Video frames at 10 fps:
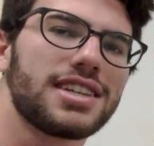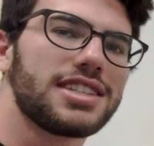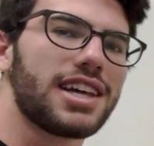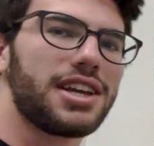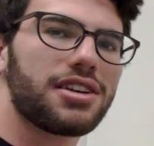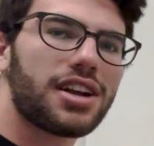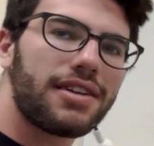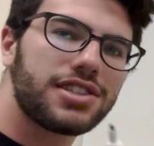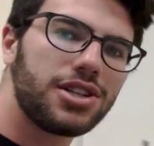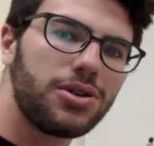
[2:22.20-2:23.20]
is that you're gonna
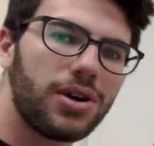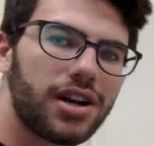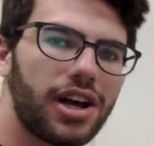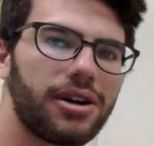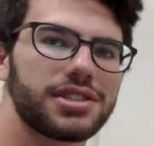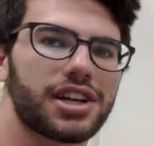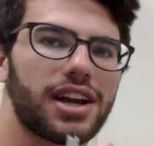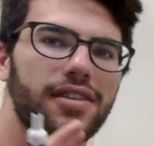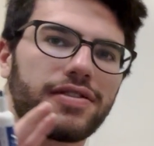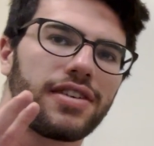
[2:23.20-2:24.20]
have two unknowns. You're
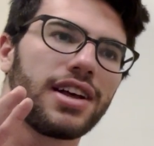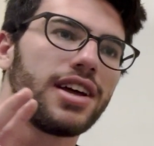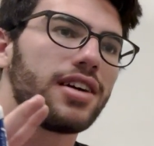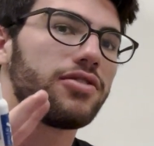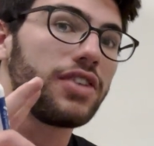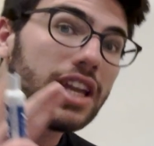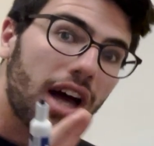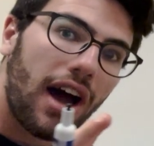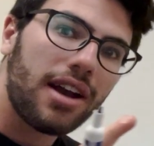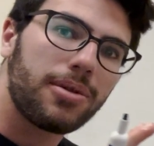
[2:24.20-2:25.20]
gonna have V
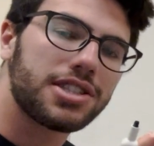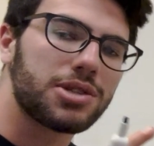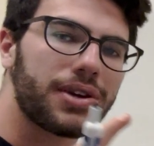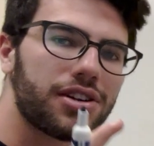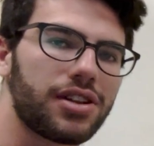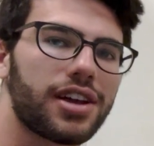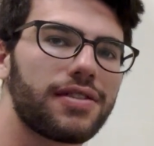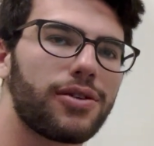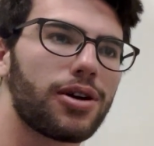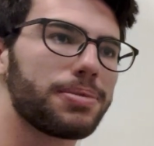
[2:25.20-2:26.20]
naught, which is what you're
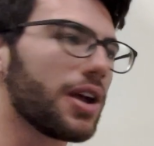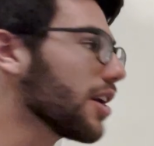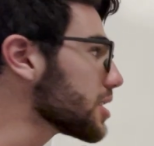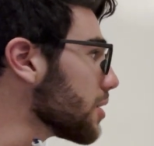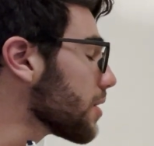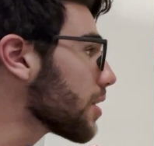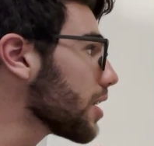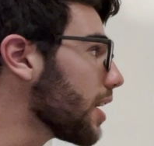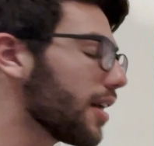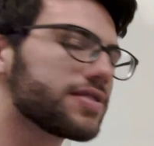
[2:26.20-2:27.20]
looking for, but you also are
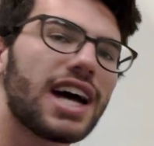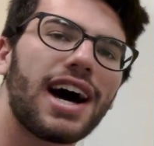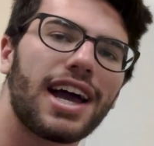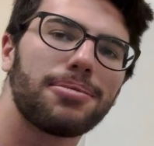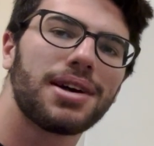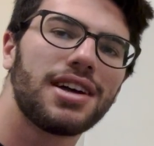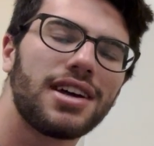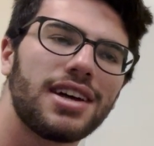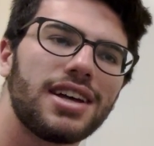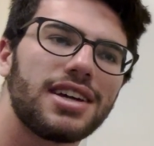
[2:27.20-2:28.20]
going to have
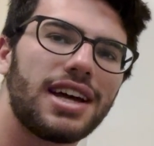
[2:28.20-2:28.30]
time.